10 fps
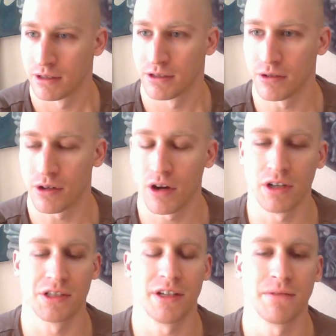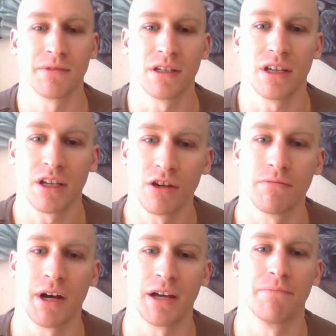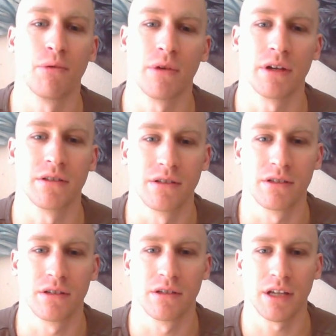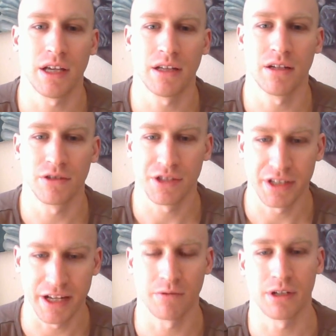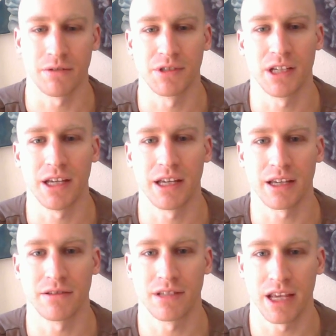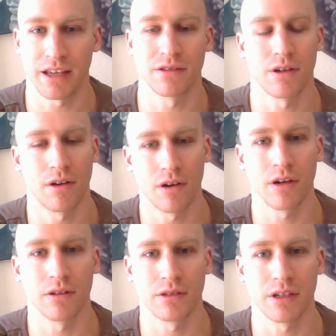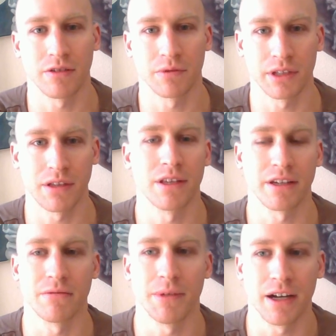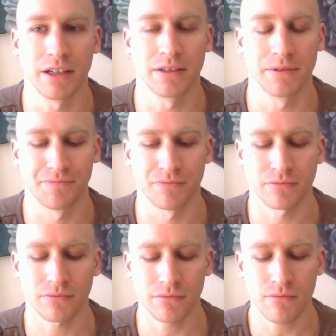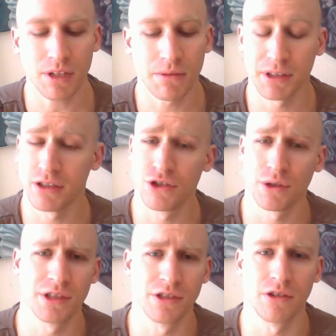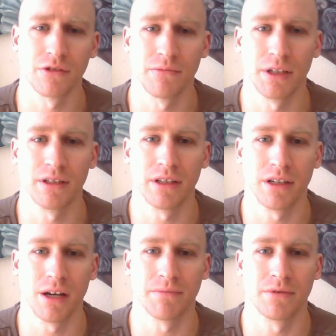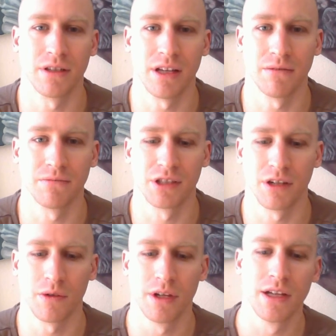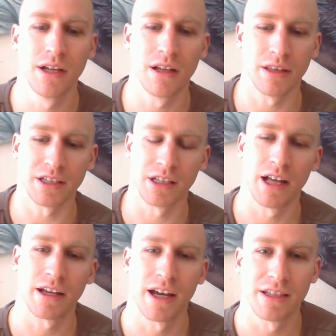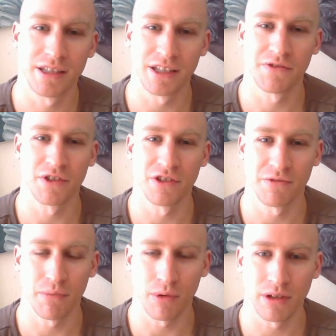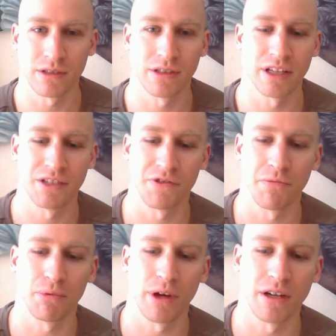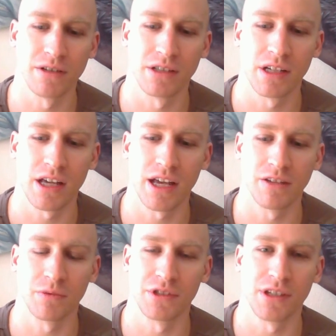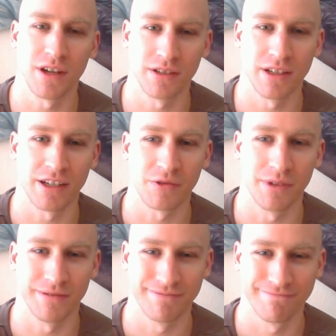to cause them to hear my points and understand what I'm saying and take it to heart and really think about it. But the choice is ultimately up to them. So thanks a lot, guys. Thanks for your support. Thanks for your prayers. And we'll see you on the next one.